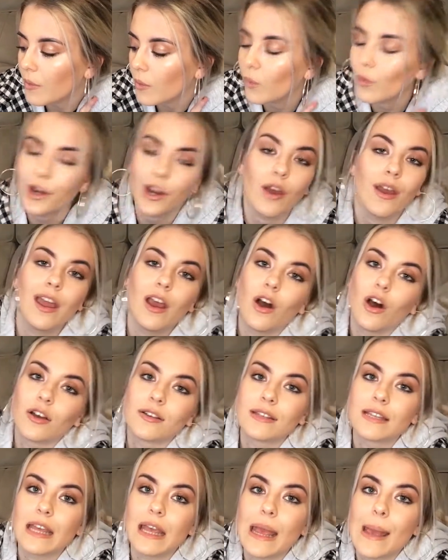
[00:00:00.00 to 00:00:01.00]
when I
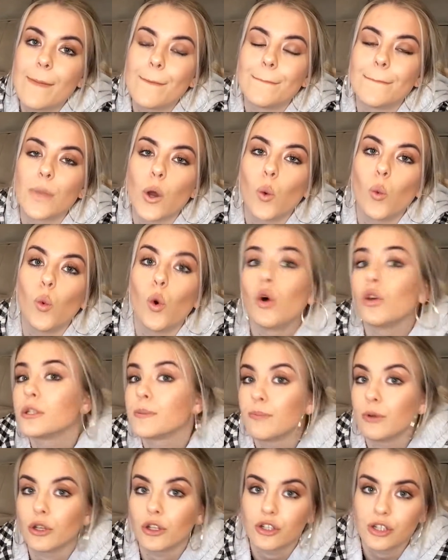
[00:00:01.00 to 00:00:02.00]
asked him what
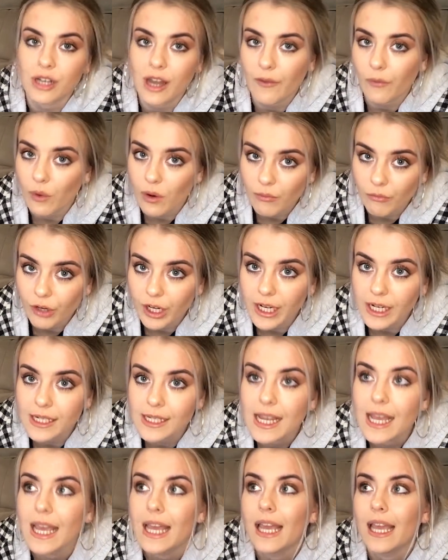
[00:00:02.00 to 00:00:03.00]
book should everyone read,
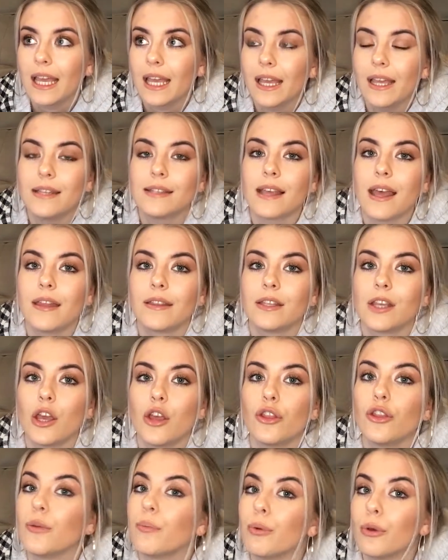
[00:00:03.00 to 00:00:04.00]
he said
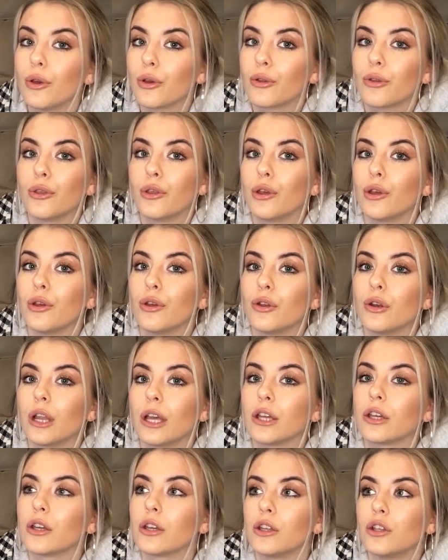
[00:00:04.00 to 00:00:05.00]
the book that
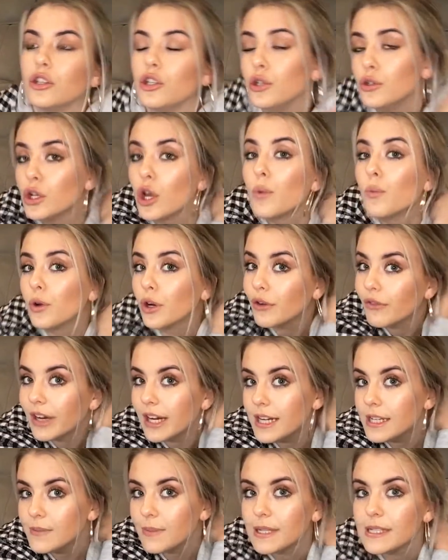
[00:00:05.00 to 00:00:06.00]
like you don't want to
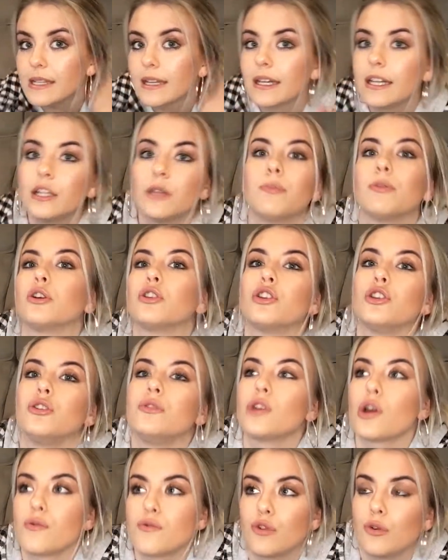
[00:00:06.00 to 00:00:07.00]
read, basically, the book that you
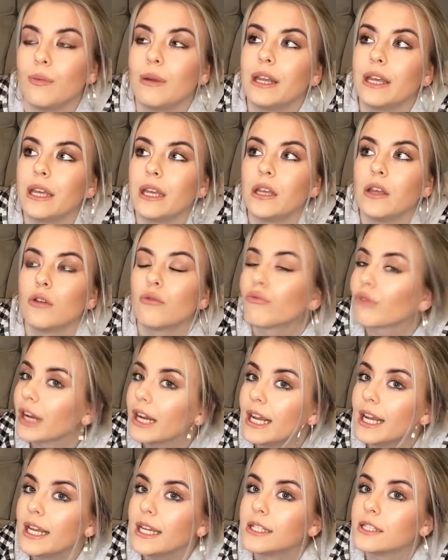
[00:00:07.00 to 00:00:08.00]
don't normally
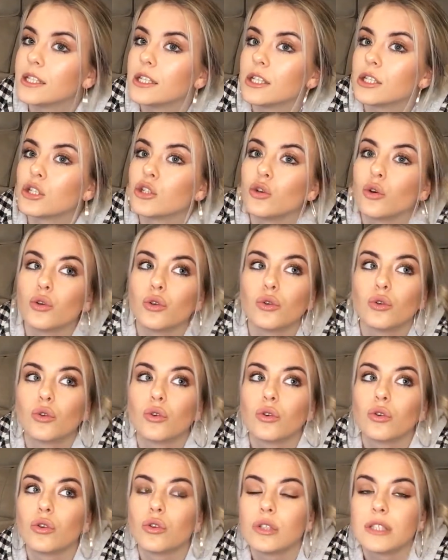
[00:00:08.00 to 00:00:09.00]
read, that's not
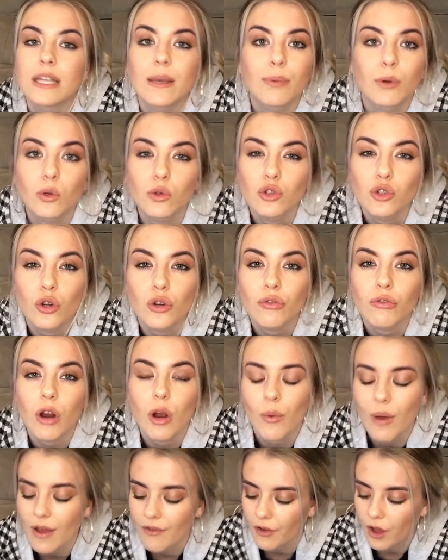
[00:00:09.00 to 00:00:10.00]
your typical genre
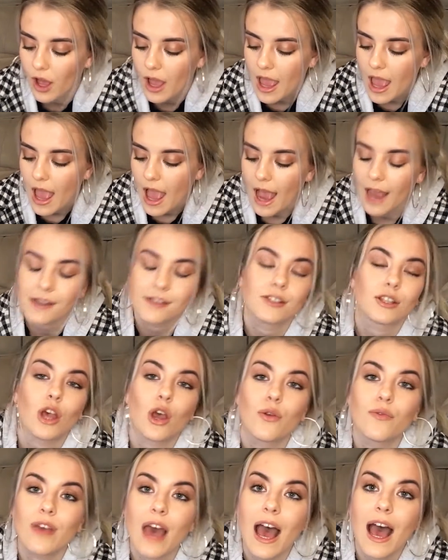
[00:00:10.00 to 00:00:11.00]
or whatever. And so
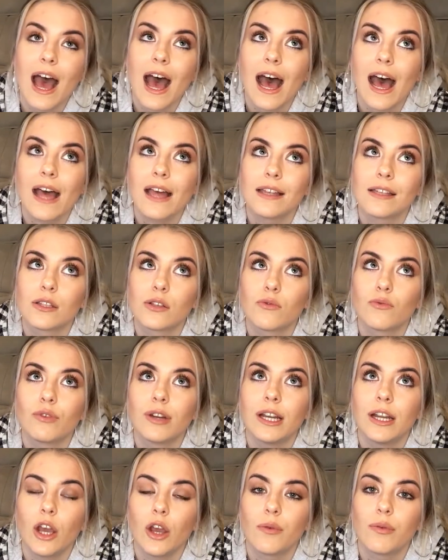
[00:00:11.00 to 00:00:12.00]
that has
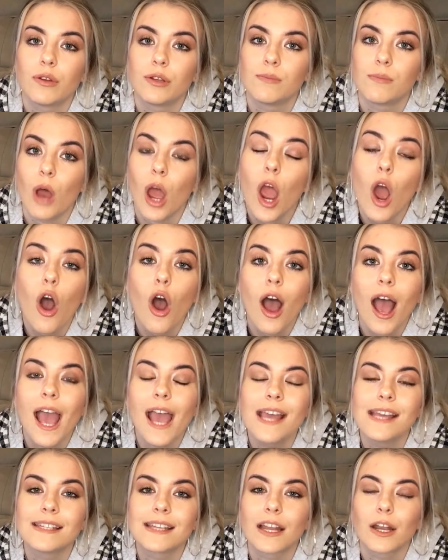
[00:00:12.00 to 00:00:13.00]
really opened my
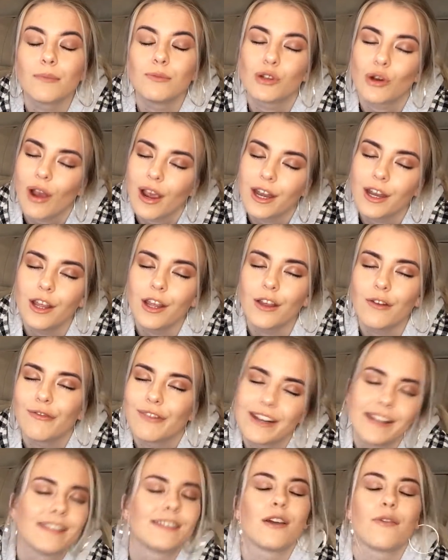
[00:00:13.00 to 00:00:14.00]
eyes and I'm trying to
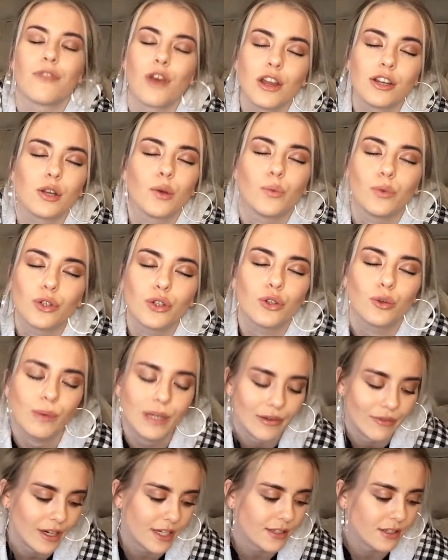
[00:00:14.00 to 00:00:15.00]
read stuff that I wouldn't
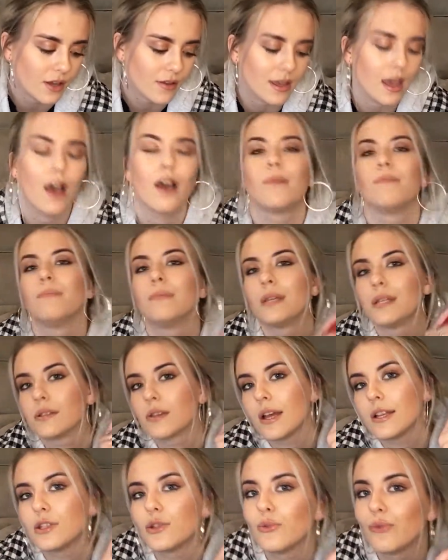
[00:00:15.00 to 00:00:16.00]
normally read. So yeah, I'm
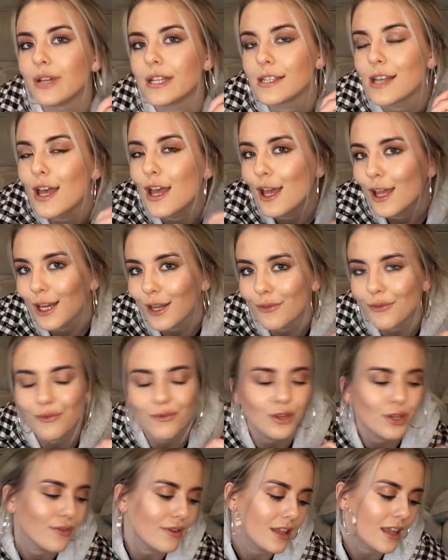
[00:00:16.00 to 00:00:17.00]
excited to read Love and
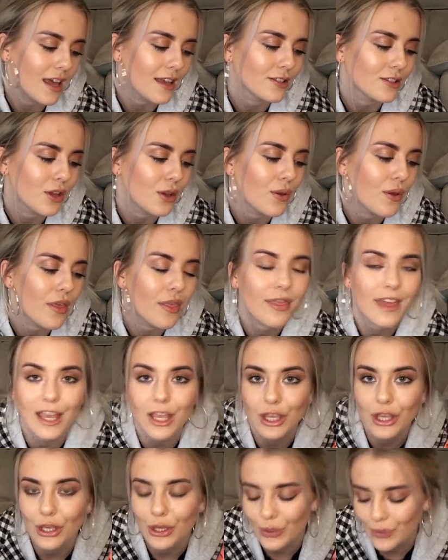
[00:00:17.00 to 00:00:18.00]
Fury there. So
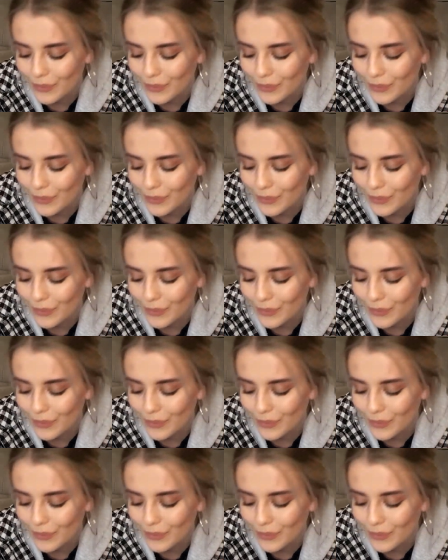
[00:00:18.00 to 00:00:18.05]
thank you.